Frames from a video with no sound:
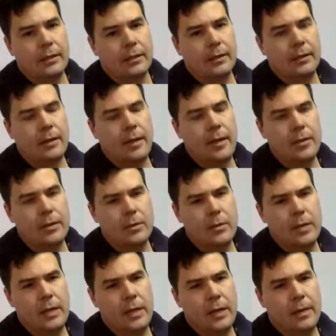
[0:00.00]
And like, you
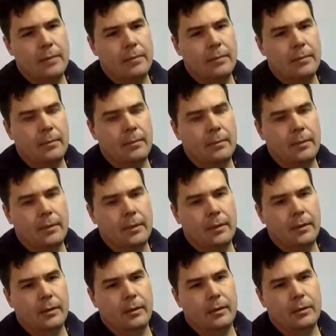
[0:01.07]
can't,
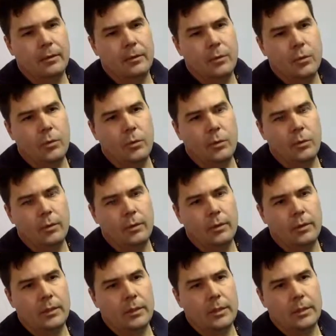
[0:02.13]
you know, if you
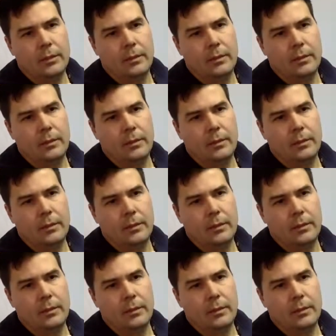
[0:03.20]
just,